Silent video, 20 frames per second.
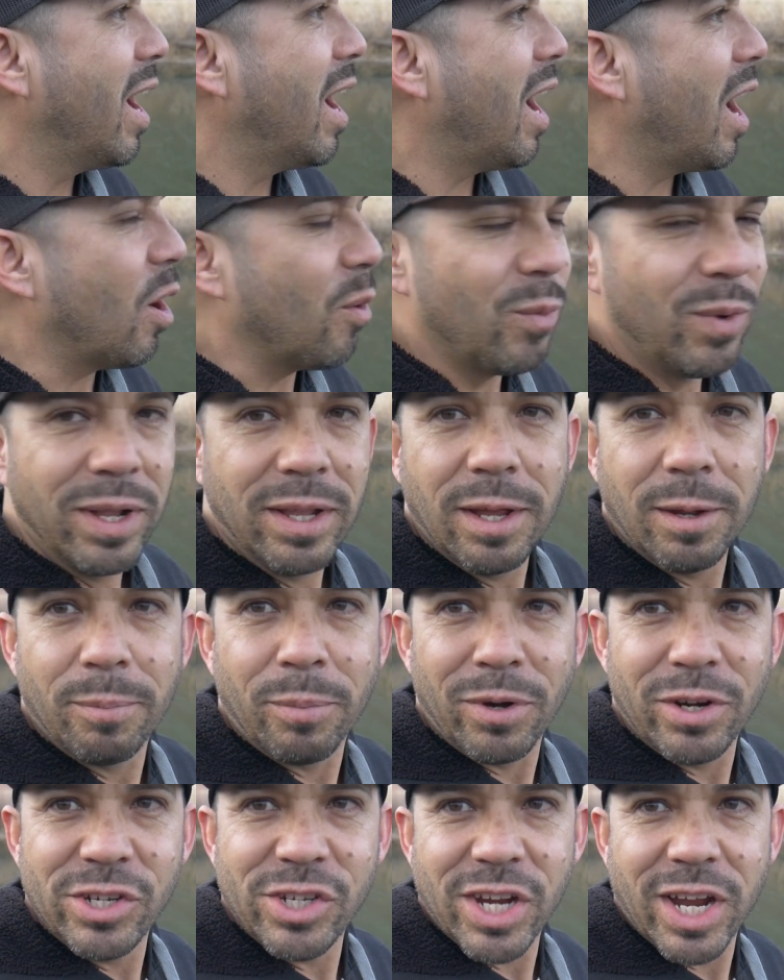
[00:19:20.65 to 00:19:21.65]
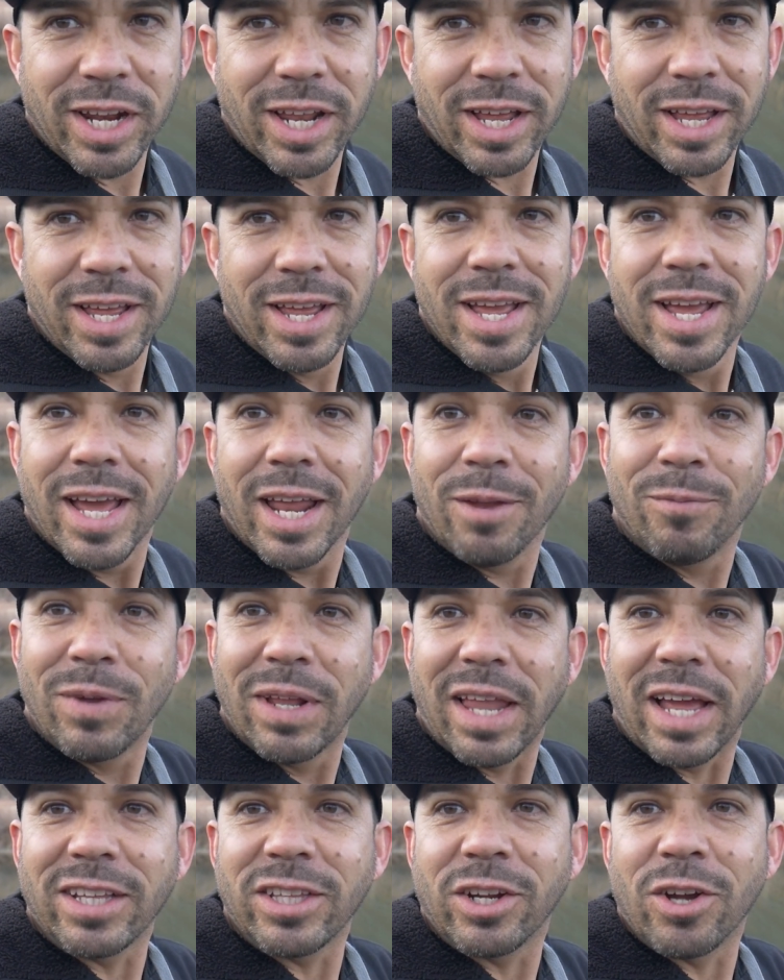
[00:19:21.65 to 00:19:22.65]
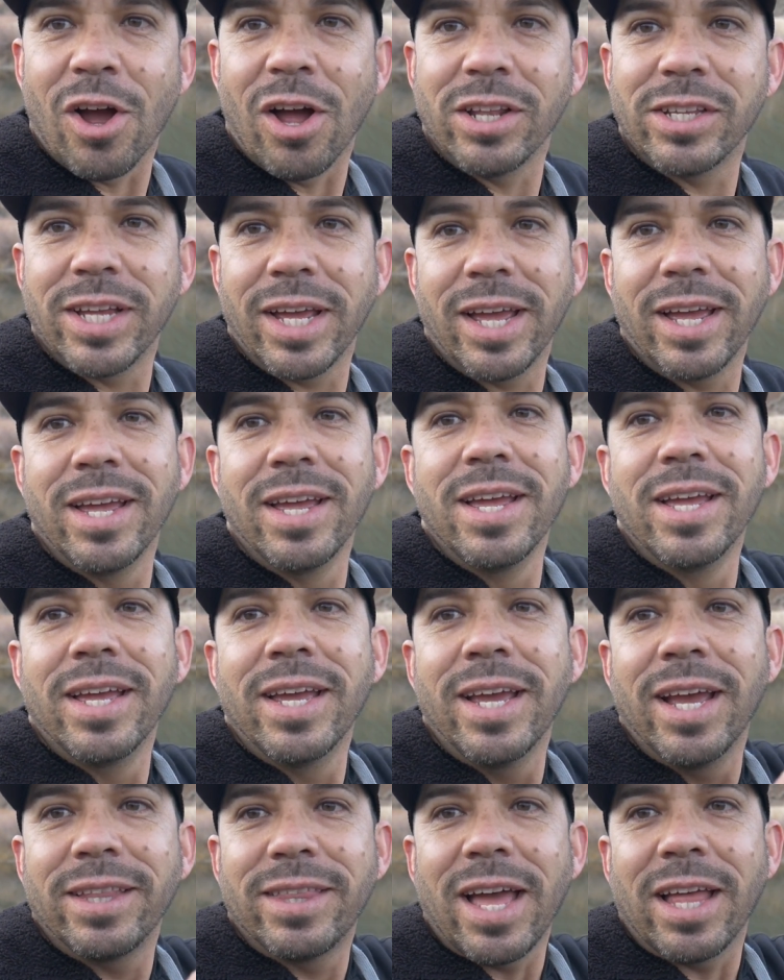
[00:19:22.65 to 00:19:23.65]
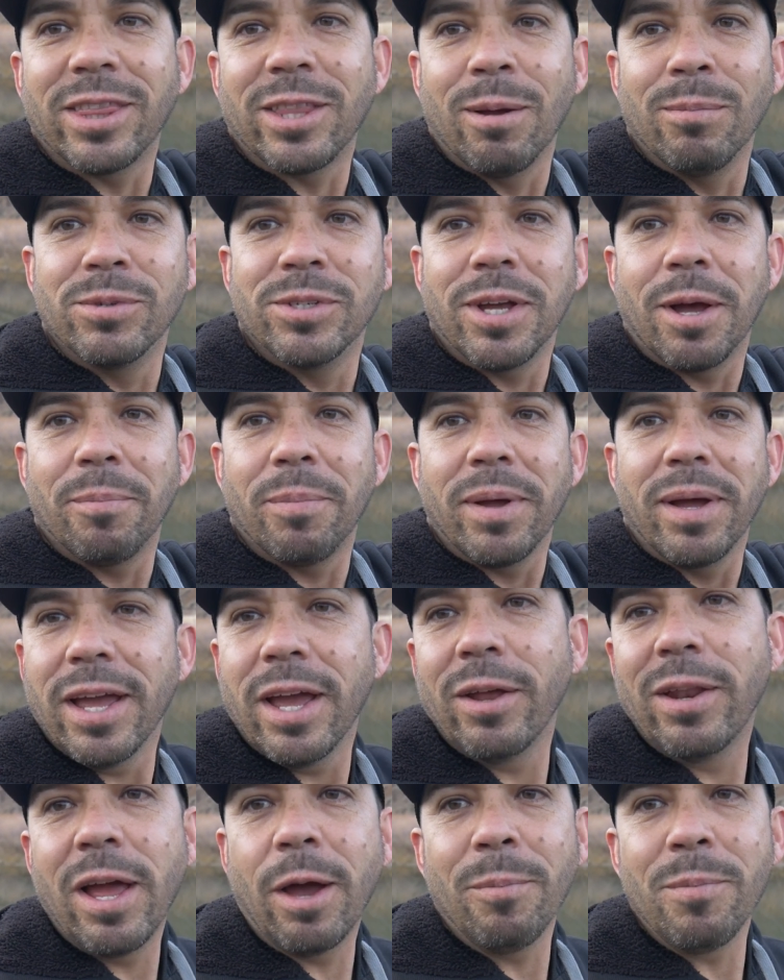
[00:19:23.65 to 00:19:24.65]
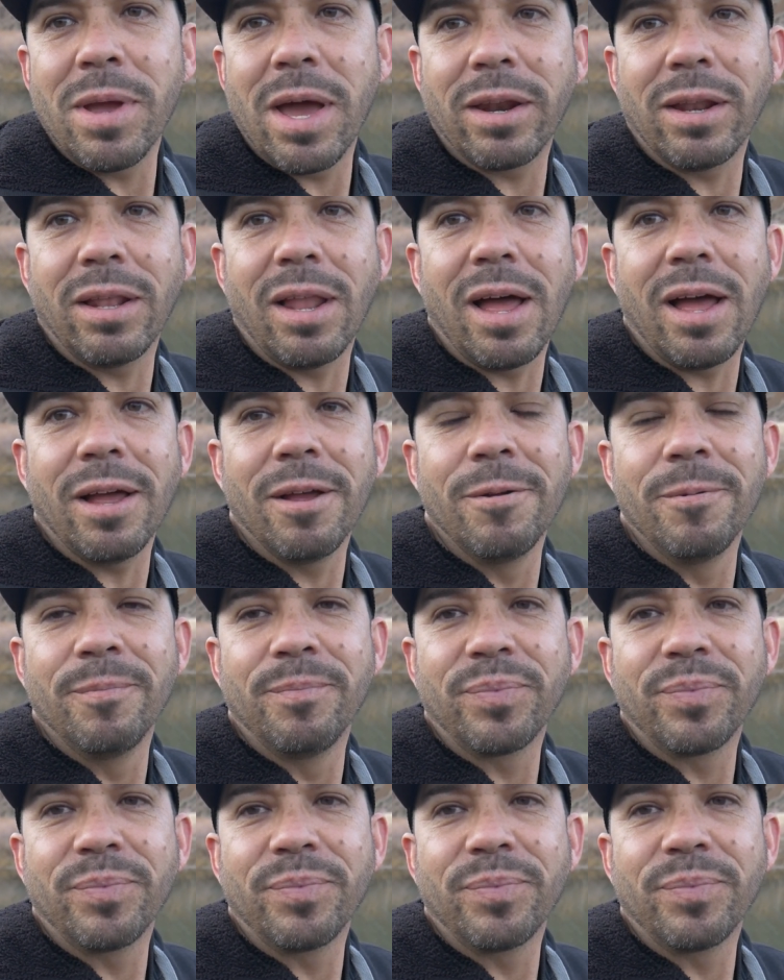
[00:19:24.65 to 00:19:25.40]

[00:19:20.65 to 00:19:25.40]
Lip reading: I really appreciate it. And if you like the content, hit that thumbs up. It helped me out a lot.